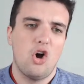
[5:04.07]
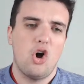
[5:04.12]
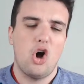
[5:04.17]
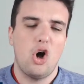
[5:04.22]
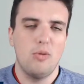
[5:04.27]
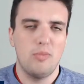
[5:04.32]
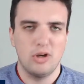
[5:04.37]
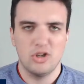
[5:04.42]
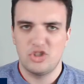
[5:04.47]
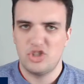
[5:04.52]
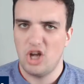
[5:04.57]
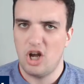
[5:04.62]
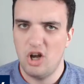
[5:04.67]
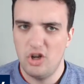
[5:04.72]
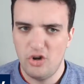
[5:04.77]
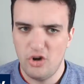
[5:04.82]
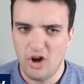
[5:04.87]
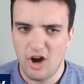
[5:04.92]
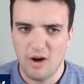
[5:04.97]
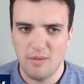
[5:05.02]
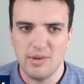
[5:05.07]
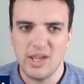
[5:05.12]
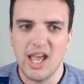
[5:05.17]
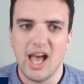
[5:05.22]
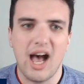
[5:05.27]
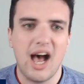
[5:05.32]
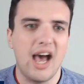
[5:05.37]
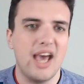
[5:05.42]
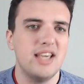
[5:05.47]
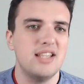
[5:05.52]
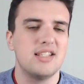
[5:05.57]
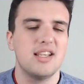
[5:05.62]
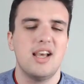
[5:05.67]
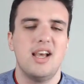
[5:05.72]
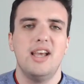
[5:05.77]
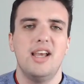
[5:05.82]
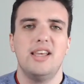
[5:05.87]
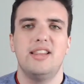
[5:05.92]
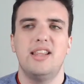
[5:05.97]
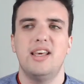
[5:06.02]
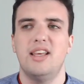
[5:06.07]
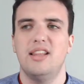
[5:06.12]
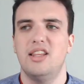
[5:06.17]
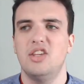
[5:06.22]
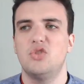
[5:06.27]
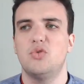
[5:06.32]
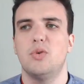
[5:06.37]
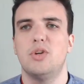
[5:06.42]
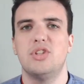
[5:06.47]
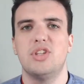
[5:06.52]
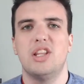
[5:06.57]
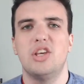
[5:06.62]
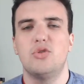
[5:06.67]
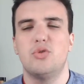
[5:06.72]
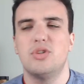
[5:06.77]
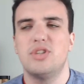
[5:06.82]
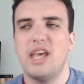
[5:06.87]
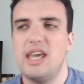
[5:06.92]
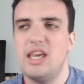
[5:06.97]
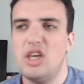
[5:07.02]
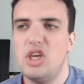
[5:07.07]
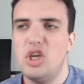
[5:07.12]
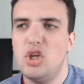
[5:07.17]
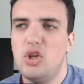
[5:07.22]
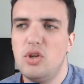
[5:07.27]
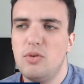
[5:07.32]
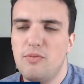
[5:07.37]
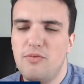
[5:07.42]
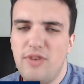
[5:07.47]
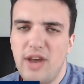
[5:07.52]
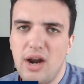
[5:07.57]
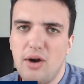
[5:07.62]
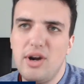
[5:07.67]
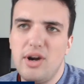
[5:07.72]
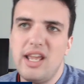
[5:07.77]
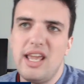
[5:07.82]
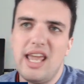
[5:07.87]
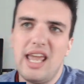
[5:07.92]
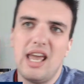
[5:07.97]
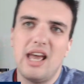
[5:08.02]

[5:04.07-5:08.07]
almost 100 RBIs. This was a very,